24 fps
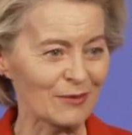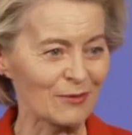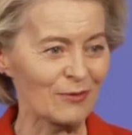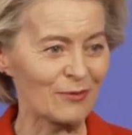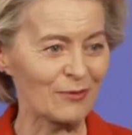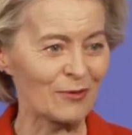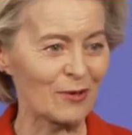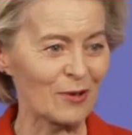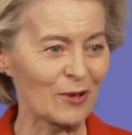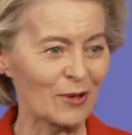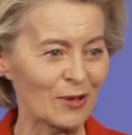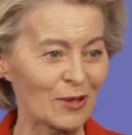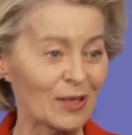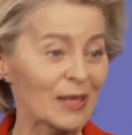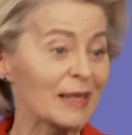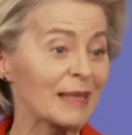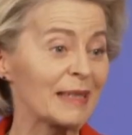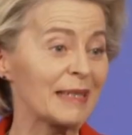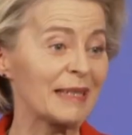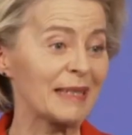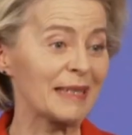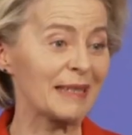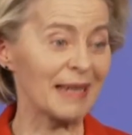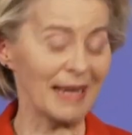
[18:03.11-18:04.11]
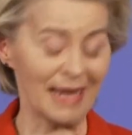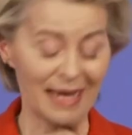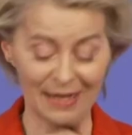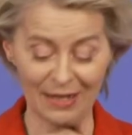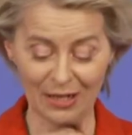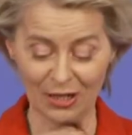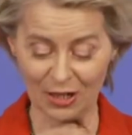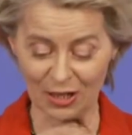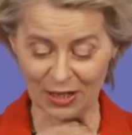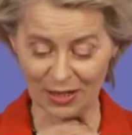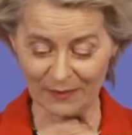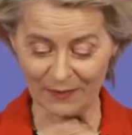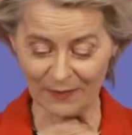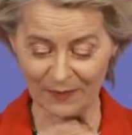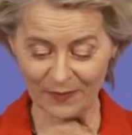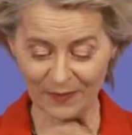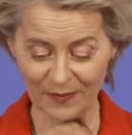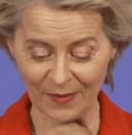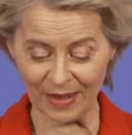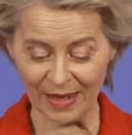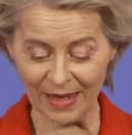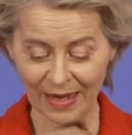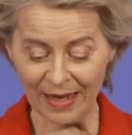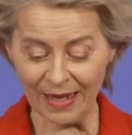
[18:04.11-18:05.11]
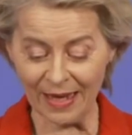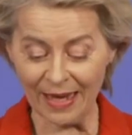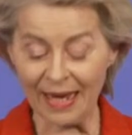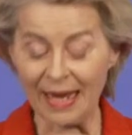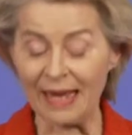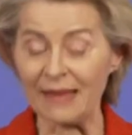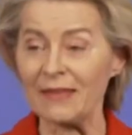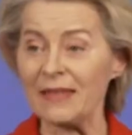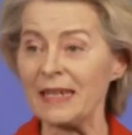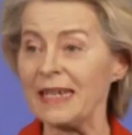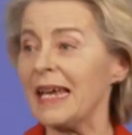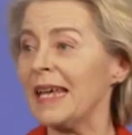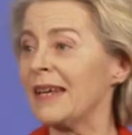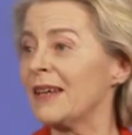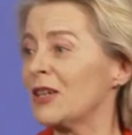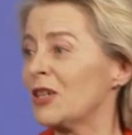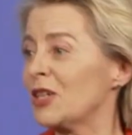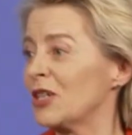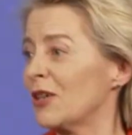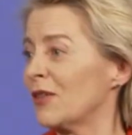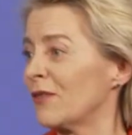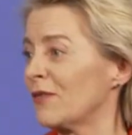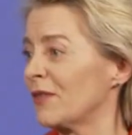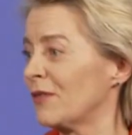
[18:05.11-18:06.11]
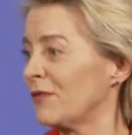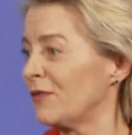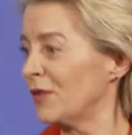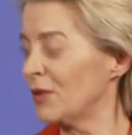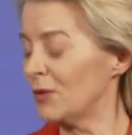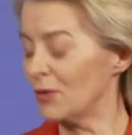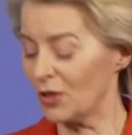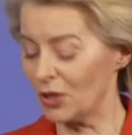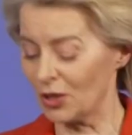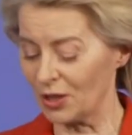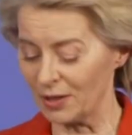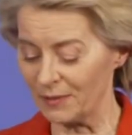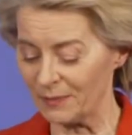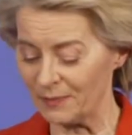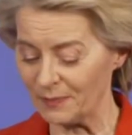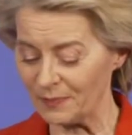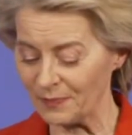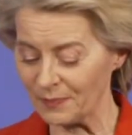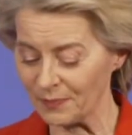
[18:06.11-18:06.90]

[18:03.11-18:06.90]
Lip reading: for clean energy and the energy of the future.